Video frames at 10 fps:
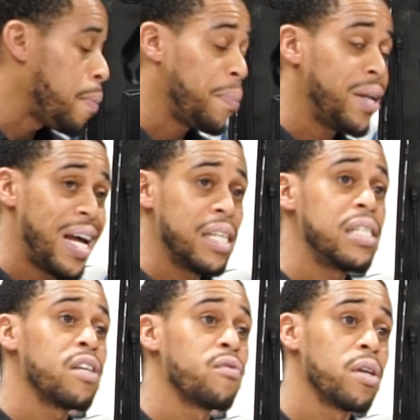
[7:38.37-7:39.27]
a
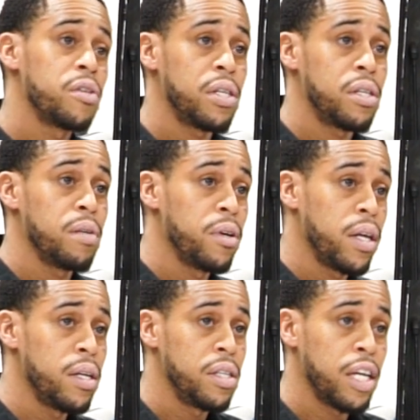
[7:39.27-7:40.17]
plastic runner system on
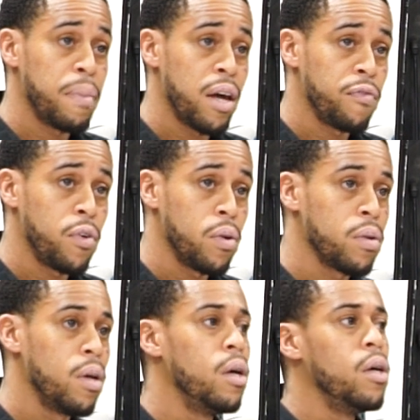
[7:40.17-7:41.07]
that intake manifold,
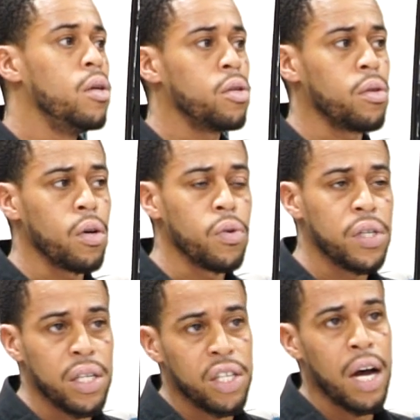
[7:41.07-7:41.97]
so those
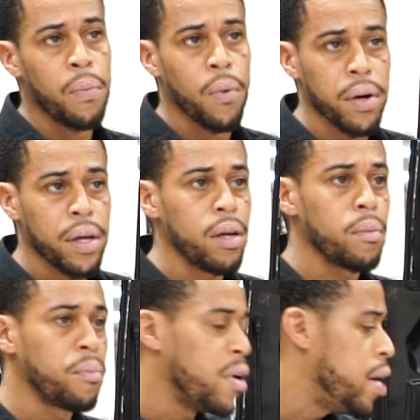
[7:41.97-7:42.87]
can stop working
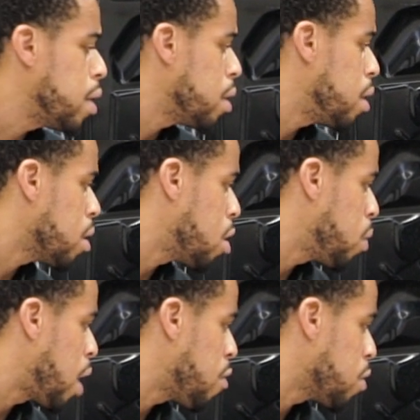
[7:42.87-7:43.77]
and break and, and
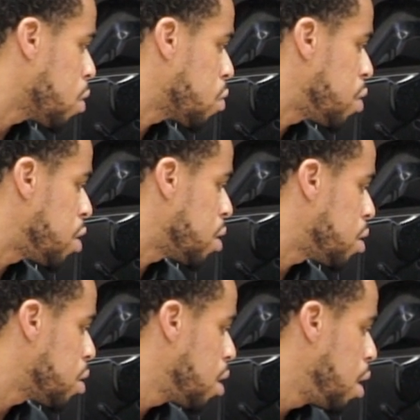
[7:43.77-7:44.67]
code out for those
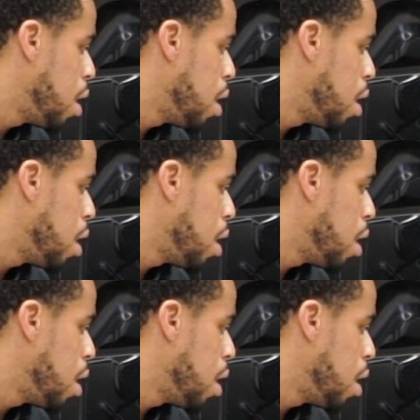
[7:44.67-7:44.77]
reasons.